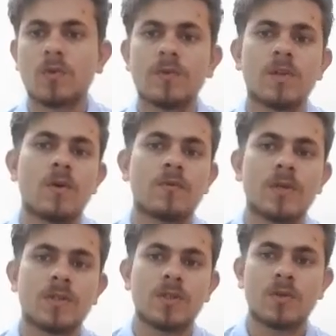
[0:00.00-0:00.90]
so without
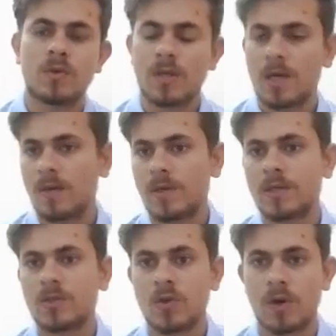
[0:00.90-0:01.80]
wasting your time
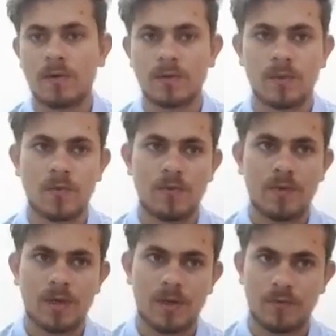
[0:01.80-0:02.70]
let's talk about the
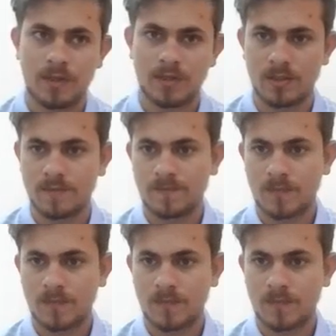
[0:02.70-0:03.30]
movie conviction